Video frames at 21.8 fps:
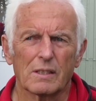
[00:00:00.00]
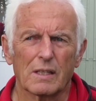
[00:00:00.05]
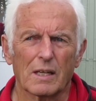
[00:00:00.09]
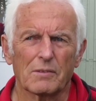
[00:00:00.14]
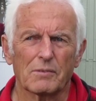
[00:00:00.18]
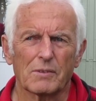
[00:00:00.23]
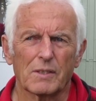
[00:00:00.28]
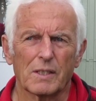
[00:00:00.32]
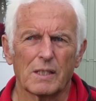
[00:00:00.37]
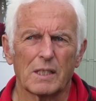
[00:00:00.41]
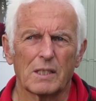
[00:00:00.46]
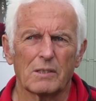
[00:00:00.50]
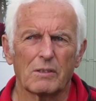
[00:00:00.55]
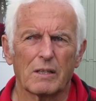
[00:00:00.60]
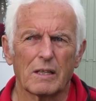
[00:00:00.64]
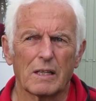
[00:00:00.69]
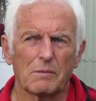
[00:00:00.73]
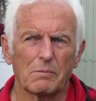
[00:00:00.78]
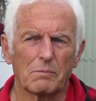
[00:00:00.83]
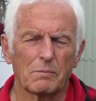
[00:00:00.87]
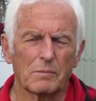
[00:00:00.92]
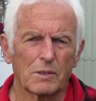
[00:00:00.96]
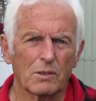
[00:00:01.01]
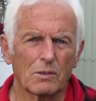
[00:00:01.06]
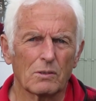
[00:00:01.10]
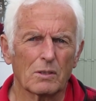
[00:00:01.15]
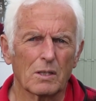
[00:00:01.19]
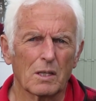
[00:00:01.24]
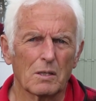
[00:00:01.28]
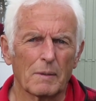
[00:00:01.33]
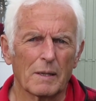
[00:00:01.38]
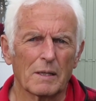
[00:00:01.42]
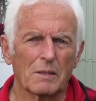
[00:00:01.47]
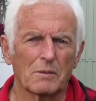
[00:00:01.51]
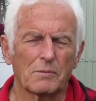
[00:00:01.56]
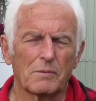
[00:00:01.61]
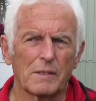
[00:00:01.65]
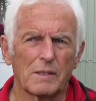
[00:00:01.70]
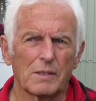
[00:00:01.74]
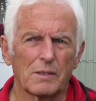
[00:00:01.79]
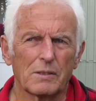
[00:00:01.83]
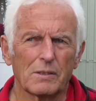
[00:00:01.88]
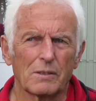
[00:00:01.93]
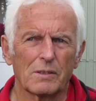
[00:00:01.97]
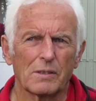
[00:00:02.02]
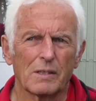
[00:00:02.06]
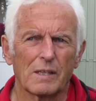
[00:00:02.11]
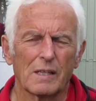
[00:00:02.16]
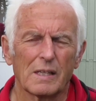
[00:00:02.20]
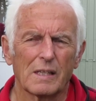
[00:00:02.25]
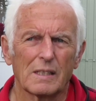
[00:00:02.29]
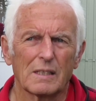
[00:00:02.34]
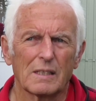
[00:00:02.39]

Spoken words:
after hearing him talk about Findhorn.